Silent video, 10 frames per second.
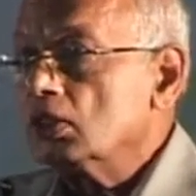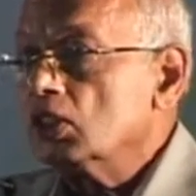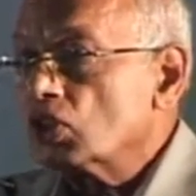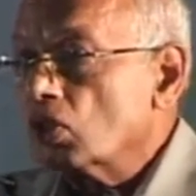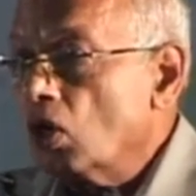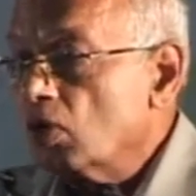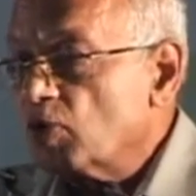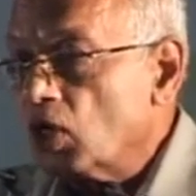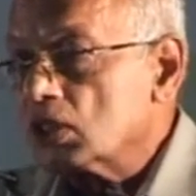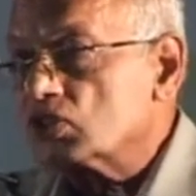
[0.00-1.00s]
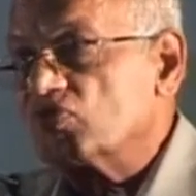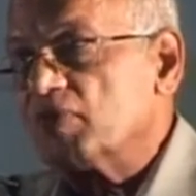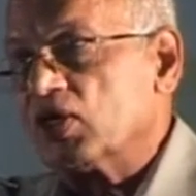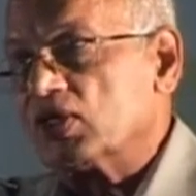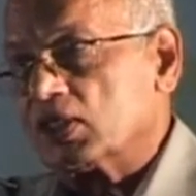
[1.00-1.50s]
These are all products of
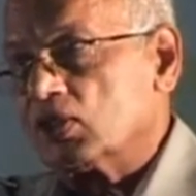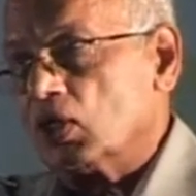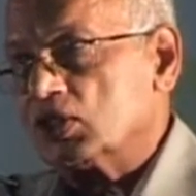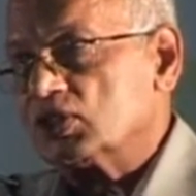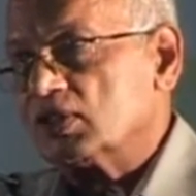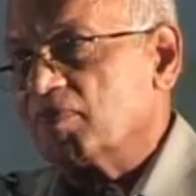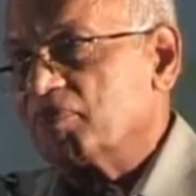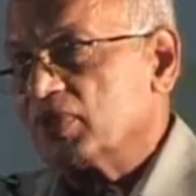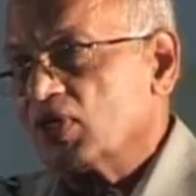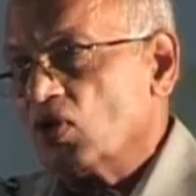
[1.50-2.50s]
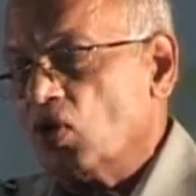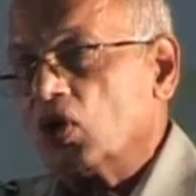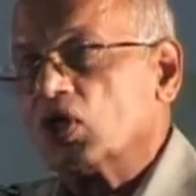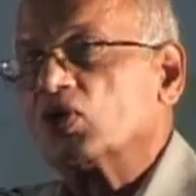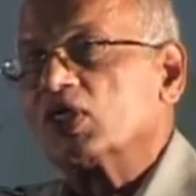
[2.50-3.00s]
biotechnology.
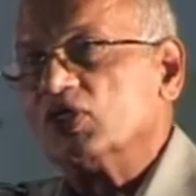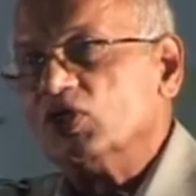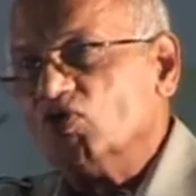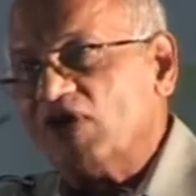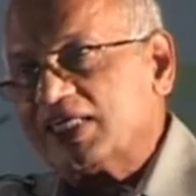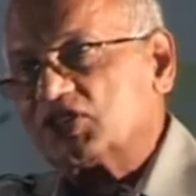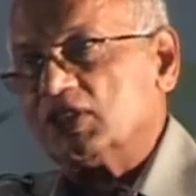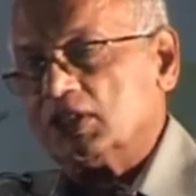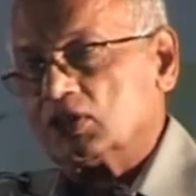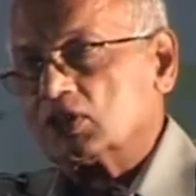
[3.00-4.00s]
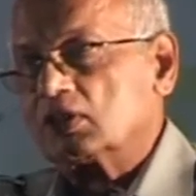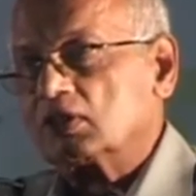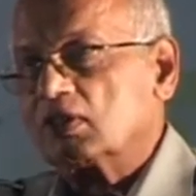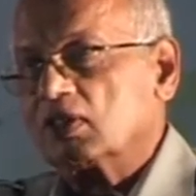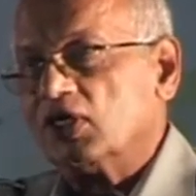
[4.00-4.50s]
Or look at new
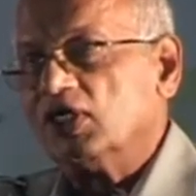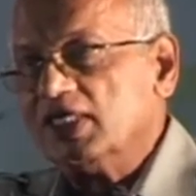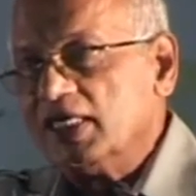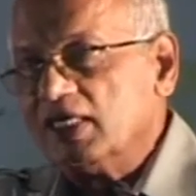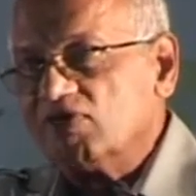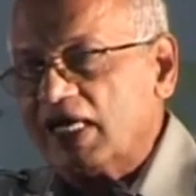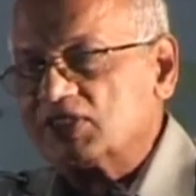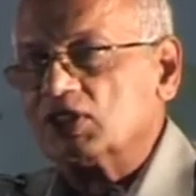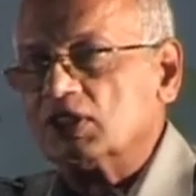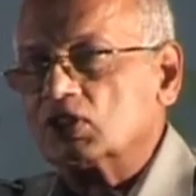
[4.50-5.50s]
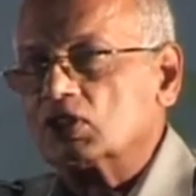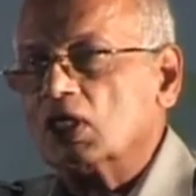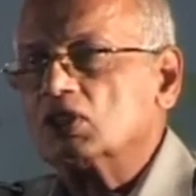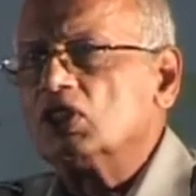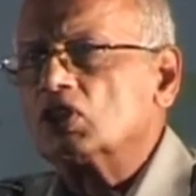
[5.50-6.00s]
vaccines, DNA vaccines.
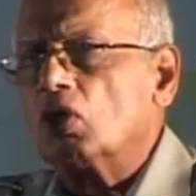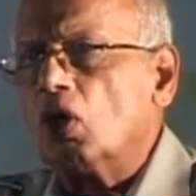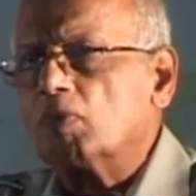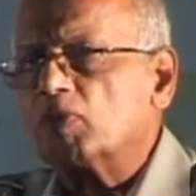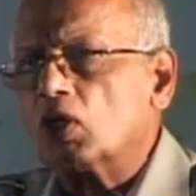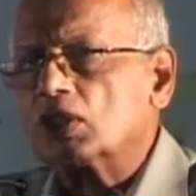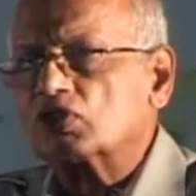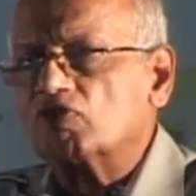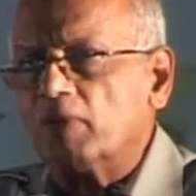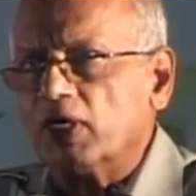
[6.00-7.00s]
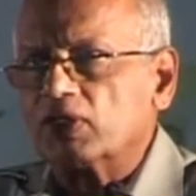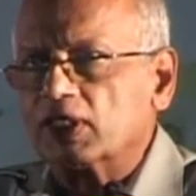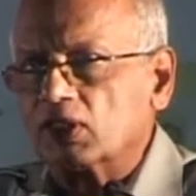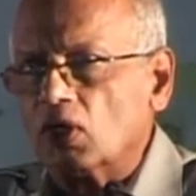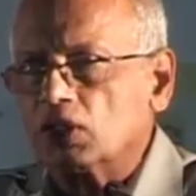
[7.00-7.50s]
These are all products of
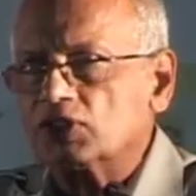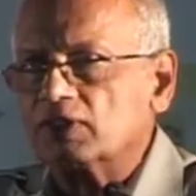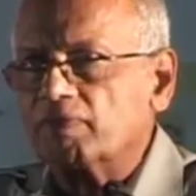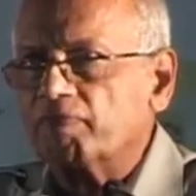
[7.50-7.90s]
biotechnology.